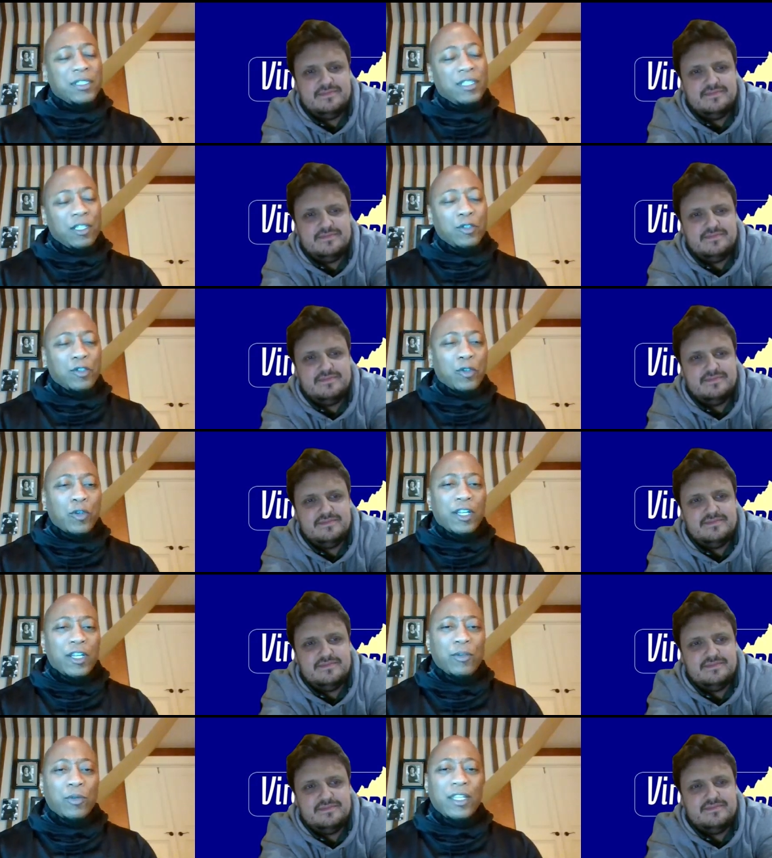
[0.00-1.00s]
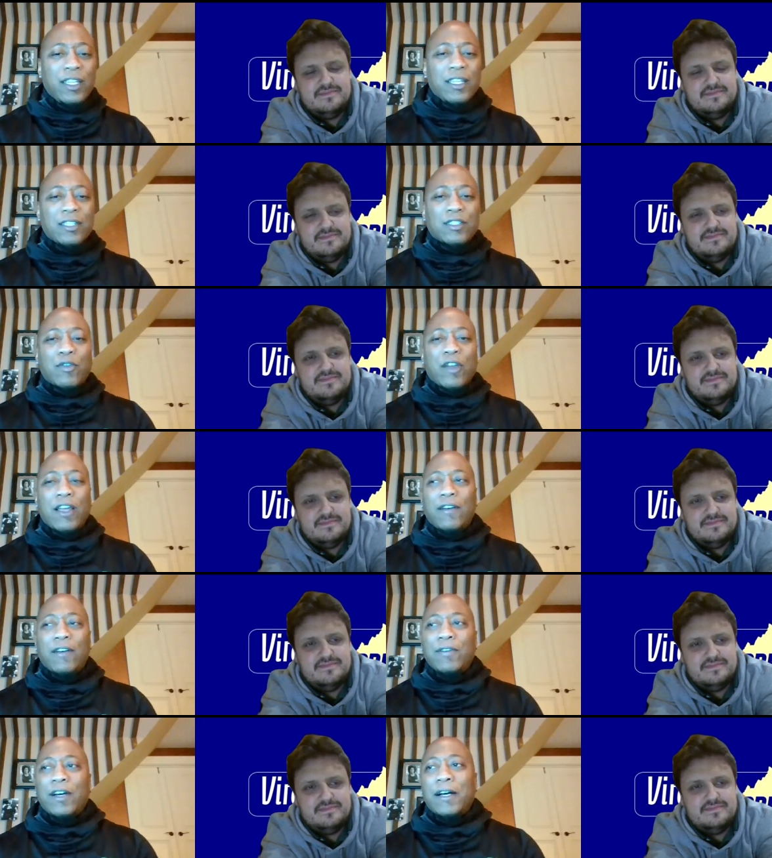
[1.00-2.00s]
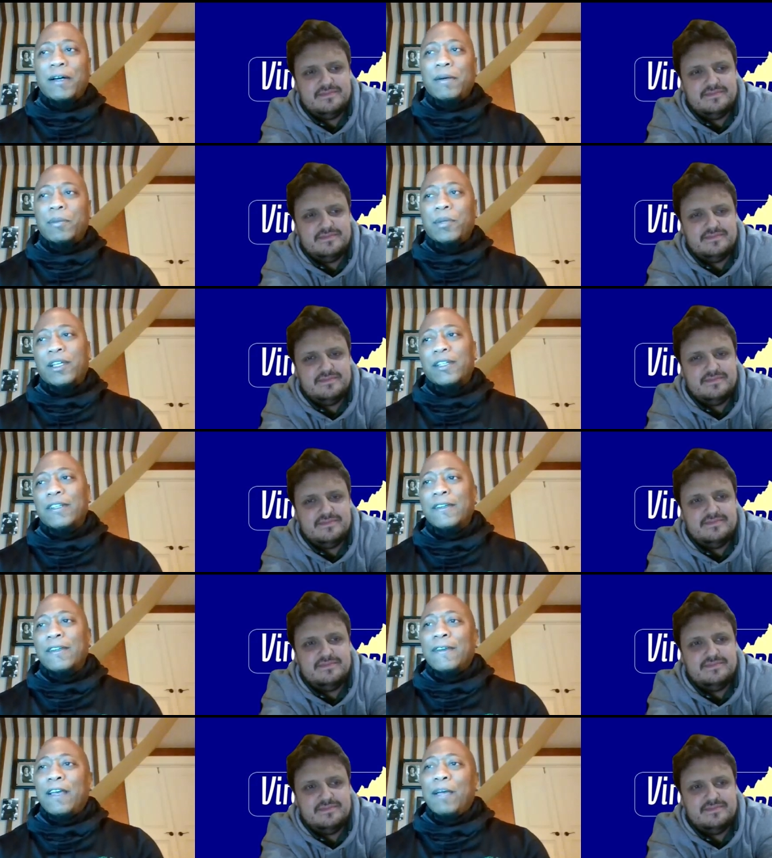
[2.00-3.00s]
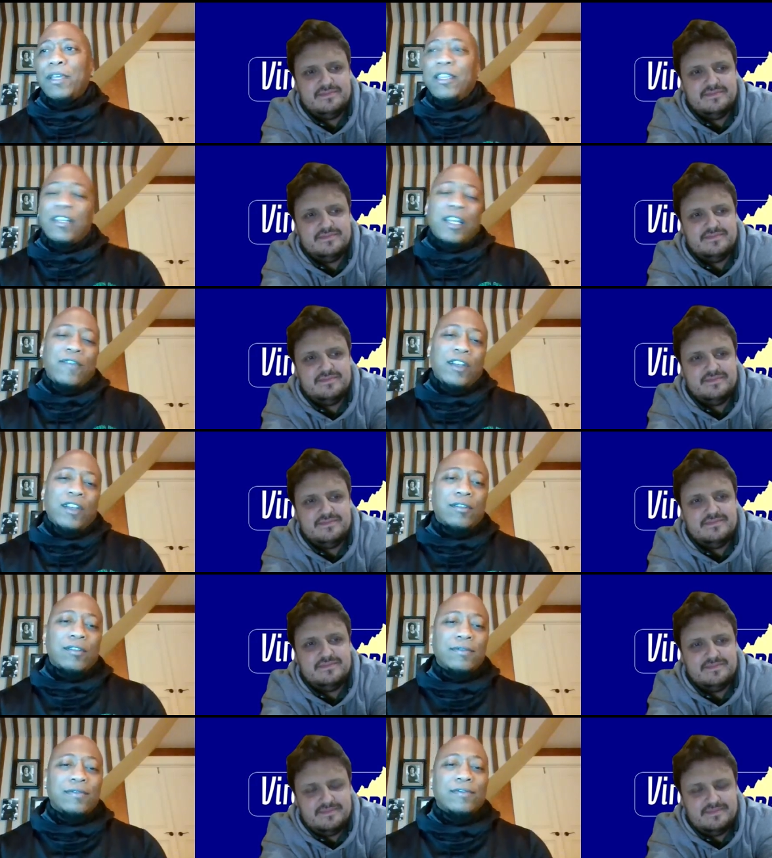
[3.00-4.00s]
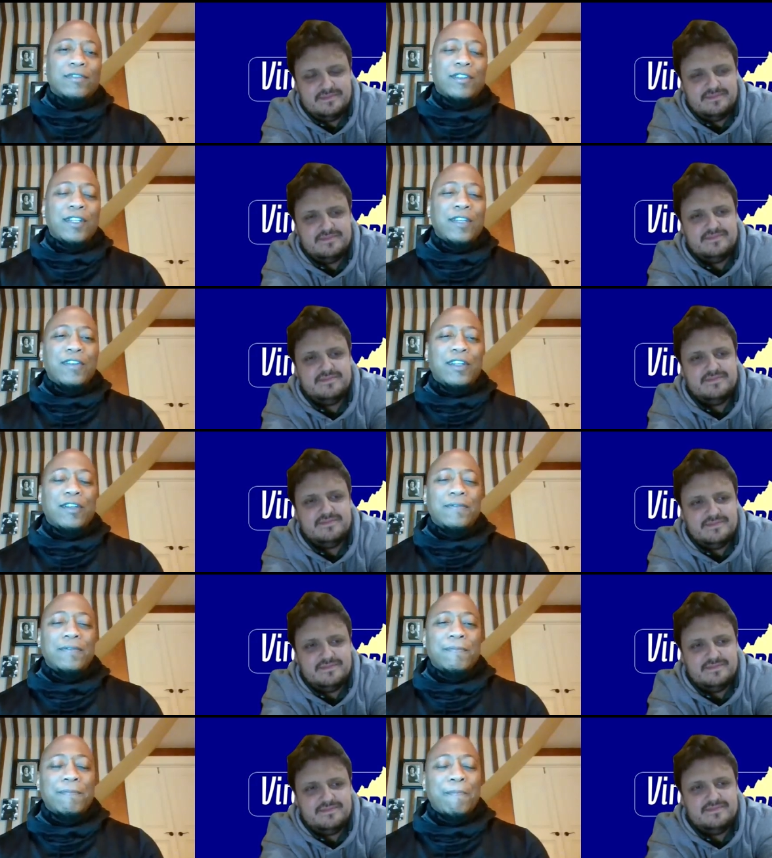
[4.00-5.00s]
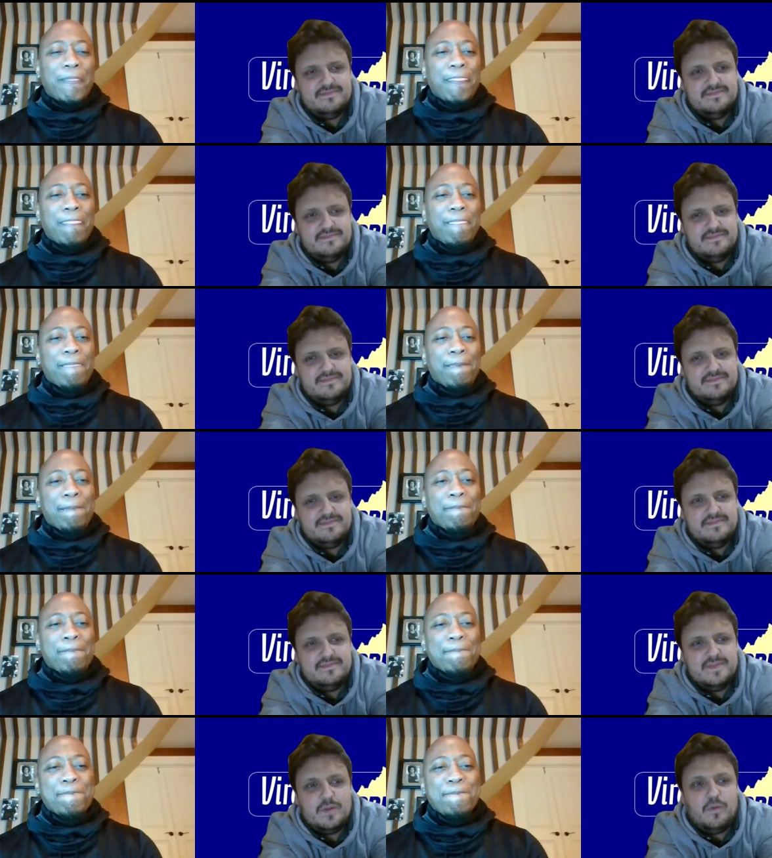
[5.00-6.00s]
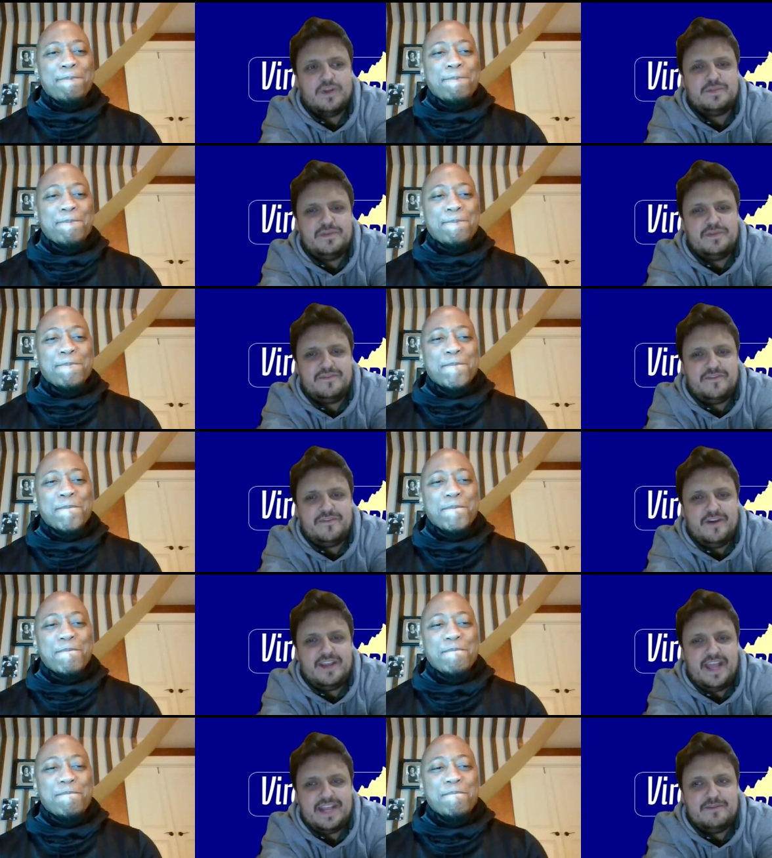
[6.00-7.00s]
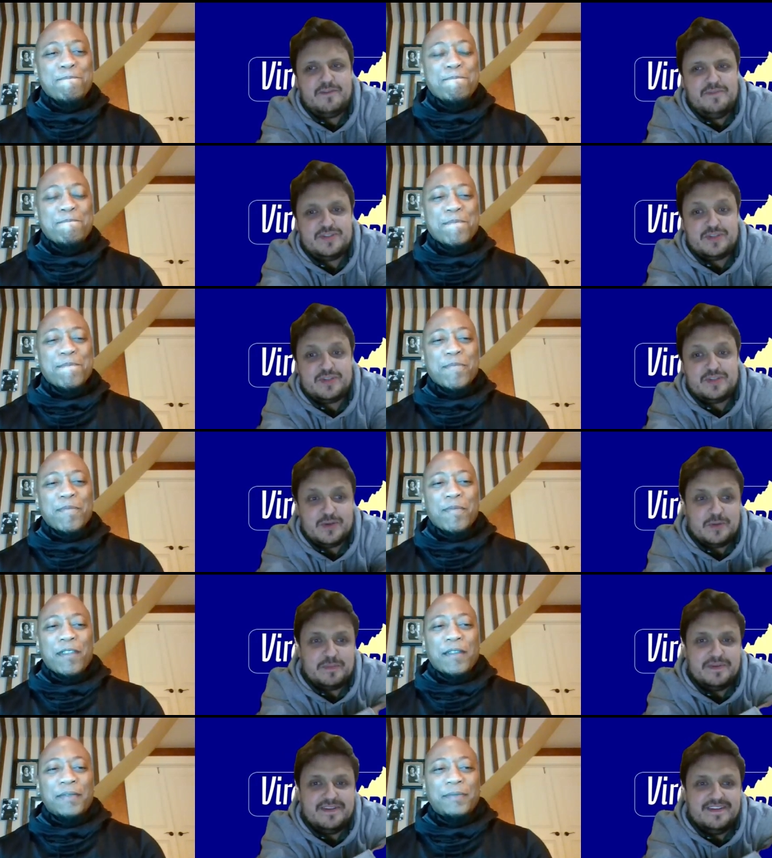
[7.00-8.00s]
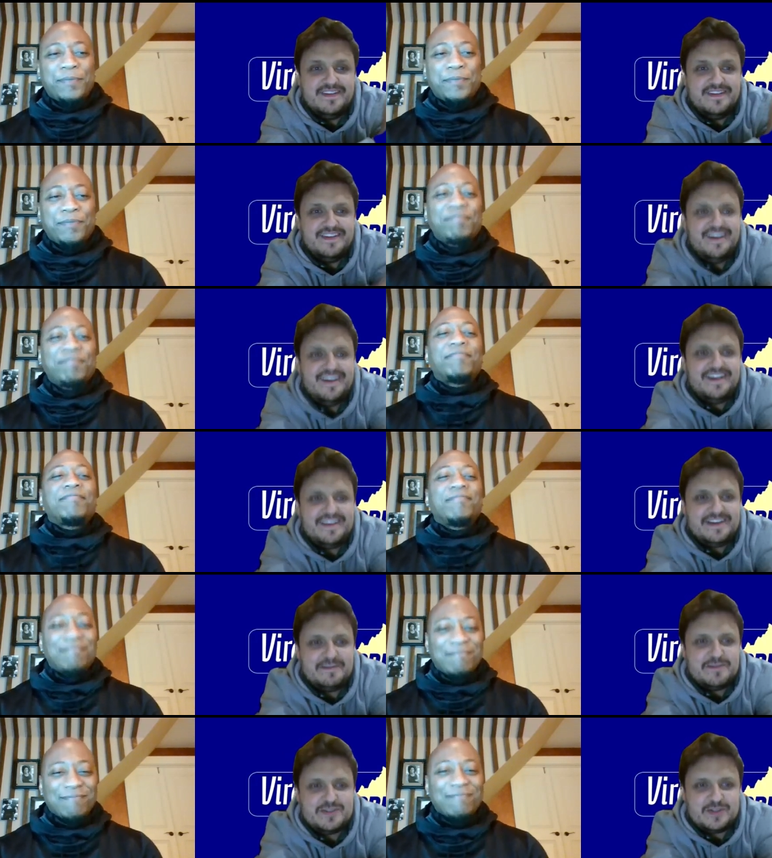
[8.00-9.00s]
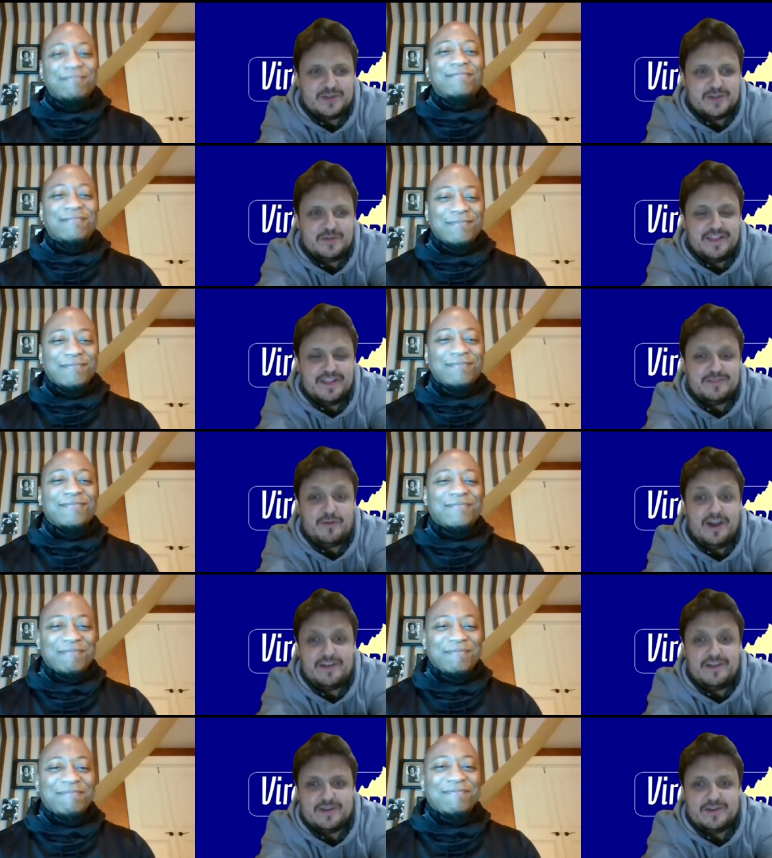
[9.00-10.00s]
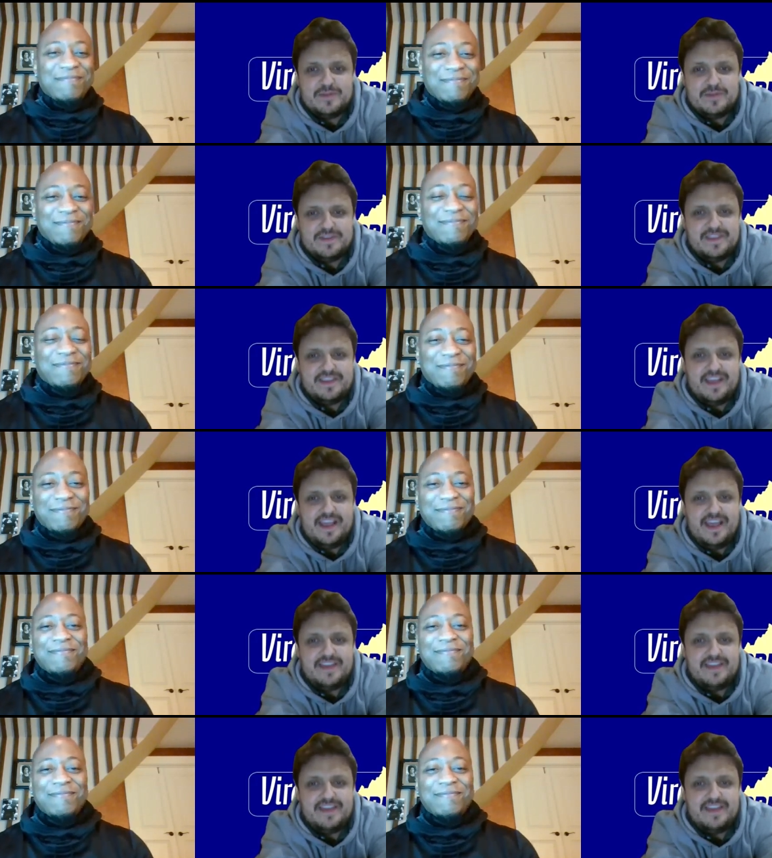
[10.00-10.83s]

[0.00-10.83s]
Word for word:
Speaker 1: still enjoying it when he gets around. But I mean, you never know. You never know.
Speaker 2: Well, it's been fun hanging with Mr. Coop. Here, Mr. Cooper, that's Roderick Cooper, the head